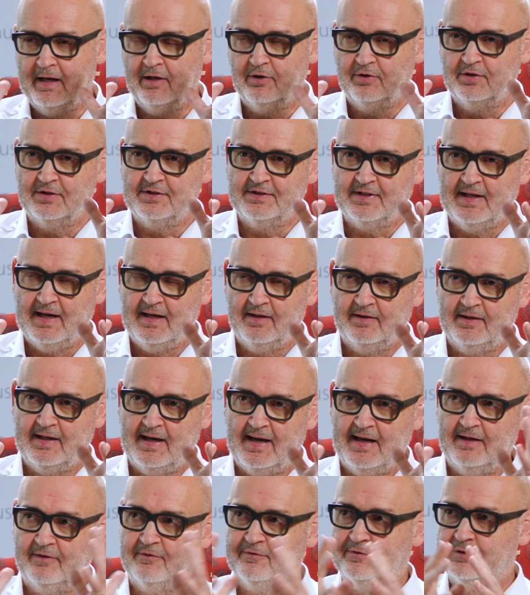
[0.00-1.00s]
understand
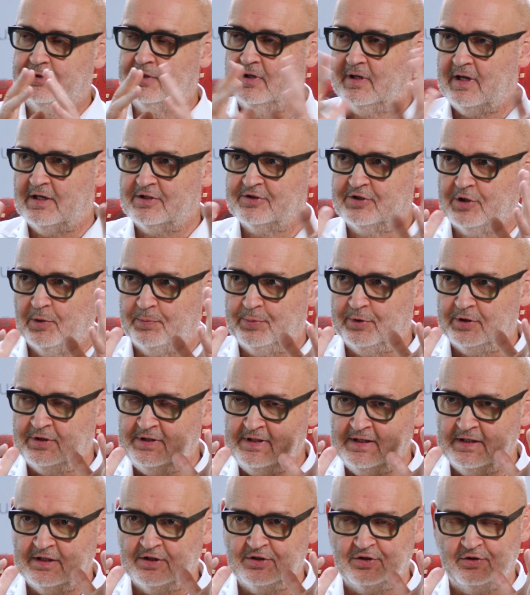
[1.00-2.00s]
that for the last couple of
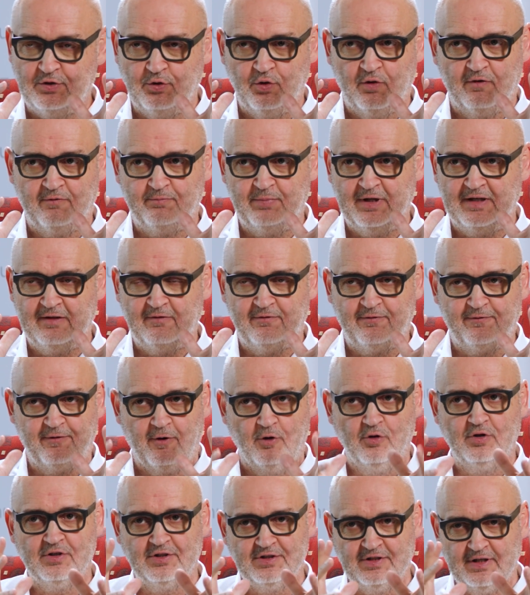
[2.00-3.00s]
years, you've been
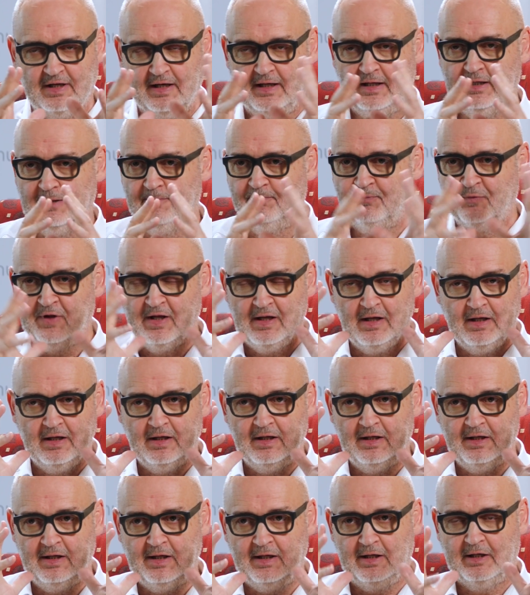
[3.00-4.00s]
focusing
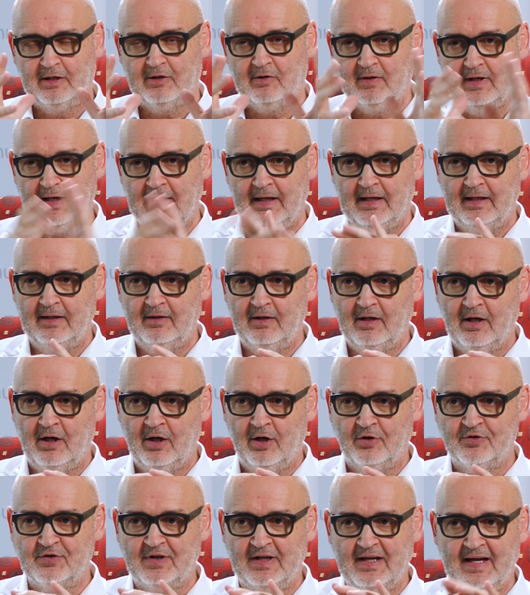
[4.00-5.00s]
here in
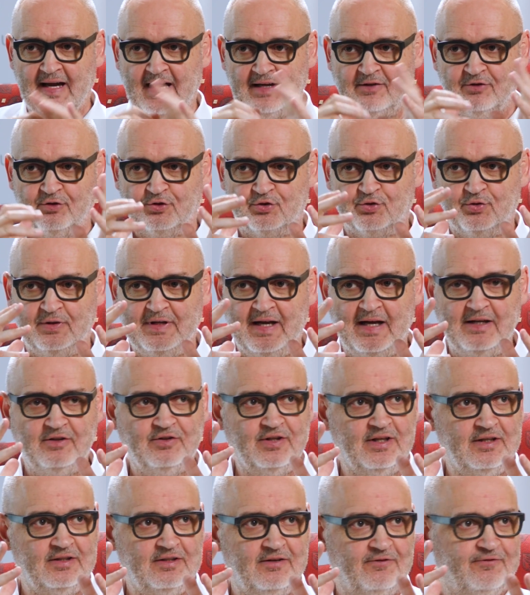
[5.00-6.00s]
Husky and
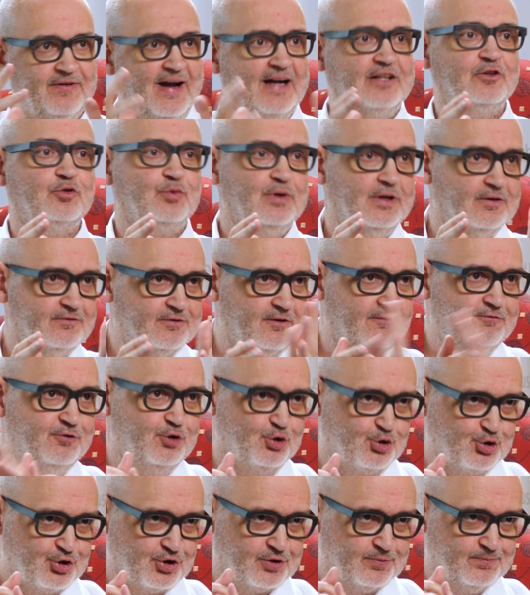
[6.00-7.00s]
creating the factory of the future.